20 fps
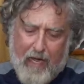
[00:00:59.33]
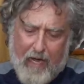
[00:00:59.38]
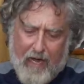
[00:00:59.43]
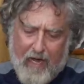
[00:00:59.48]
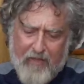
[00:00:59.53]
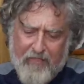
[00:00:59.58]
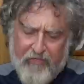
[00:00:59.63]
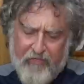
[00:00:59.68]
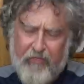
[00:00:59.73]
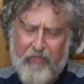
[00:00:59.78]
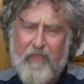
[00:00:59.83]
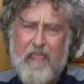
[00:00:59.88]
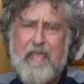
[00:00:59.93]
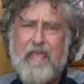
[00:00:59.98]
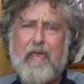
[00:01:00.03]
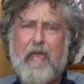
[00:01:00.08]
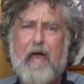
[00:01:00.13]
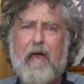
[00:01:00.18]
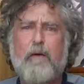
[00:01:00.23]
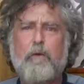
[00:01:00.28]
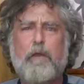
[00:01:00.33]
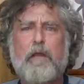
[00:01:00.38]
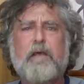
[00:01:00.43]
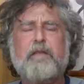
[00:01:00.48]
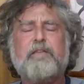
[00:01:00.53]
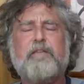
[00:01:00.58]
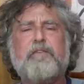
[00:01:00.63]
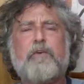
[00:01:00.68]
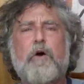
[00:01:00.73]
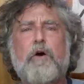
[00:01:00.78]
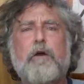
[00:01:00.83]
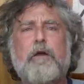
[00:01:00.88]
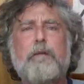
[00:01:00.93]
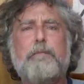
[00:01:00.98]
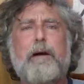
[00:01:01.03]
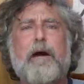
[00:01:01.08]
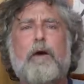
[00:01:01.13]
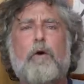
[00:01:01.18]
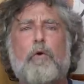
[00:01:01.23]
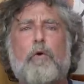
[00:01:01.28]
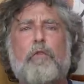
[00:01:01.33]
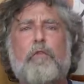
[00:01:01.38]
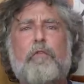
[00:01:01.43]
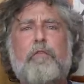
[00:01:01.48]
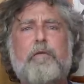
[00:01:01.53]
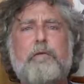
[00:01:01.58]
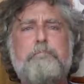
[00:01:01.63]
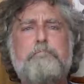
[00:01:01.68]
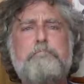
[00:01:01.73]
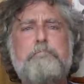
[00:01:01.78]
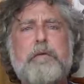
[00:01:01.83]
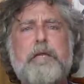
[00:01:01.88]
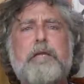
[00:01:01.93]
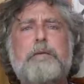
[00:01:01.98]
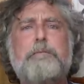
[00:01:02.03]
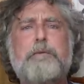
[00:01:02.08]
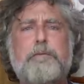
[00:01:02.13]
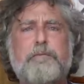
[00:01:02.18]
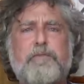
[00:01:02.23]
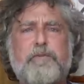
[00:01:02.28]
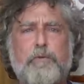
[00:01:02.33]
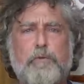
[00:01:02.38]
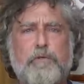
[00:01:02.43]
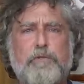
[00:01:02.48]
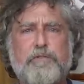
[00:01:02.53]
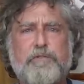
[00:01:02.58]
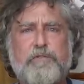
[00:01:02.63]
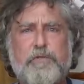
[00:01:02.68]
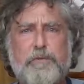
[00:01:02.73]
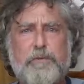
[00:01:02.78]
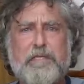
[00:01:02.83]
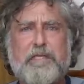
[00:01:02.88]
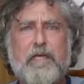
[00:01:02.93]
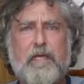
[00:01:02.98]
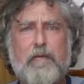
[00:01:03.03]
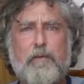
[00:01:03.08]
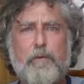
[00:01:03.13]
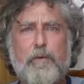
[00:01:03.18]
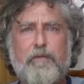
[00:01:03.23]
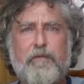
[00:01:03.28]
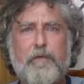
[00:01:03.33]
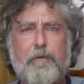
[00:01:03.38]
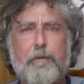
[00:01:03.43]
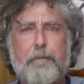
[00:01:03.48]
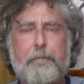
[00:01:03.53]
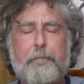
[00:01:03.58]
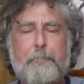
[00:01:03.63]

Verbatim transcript: I think I would like to talk about the minimum tools you would take with you.